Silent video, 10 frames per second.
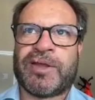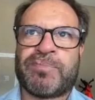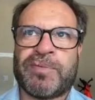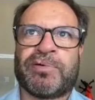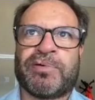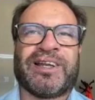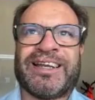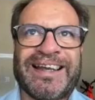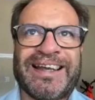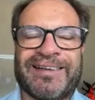people
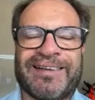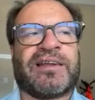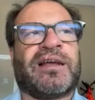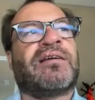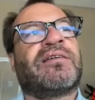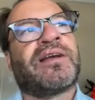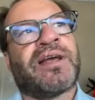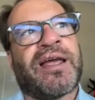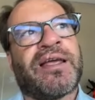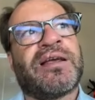in Gaza,
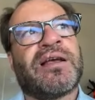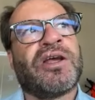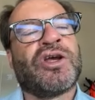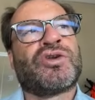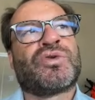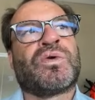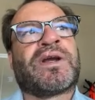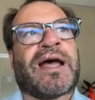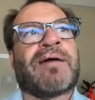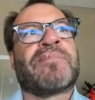to
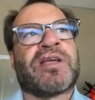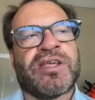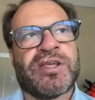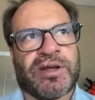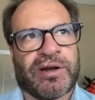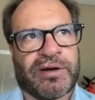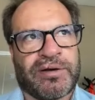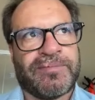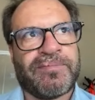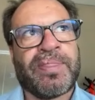come
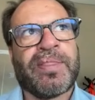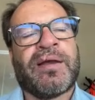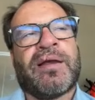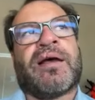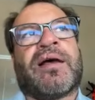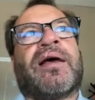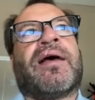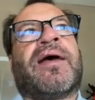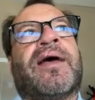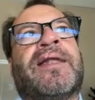here
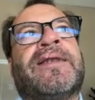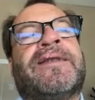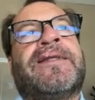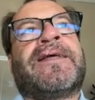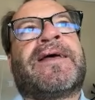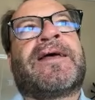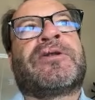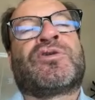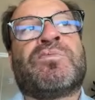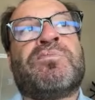and
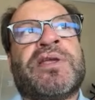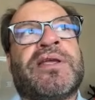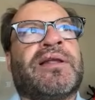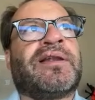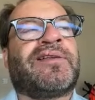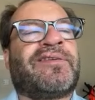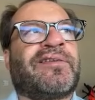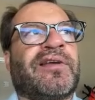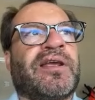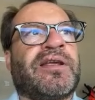to be, let's
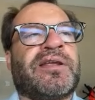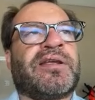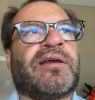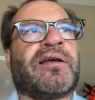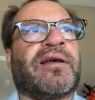say,